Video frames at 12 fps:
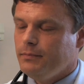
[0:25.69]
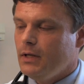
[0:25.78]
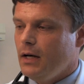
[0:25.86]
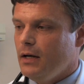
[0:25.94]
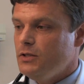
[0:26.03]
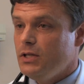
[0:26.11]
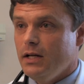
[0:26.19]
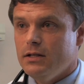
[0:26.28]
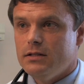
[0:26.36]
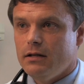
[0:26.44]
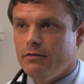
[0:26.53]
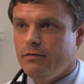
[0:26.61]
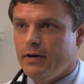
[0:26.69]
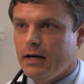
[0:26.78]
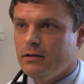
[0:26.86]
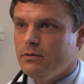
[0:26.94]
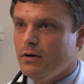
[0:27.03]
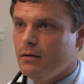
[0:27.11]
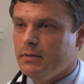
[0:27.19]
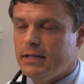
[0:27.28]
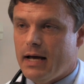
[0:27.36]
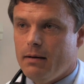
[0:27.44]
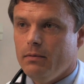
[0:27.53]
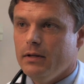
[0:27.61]
uh, genes that affect drug
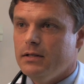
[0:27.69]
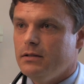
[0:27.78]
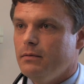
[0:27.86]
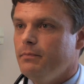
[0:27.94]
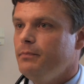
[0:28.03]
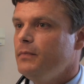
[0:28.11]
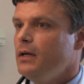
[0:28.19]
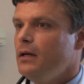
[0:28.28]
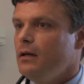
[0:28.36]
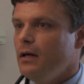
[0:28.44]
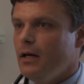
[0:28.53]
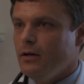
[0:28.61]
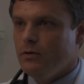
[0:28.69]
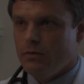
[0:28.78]
metabolism and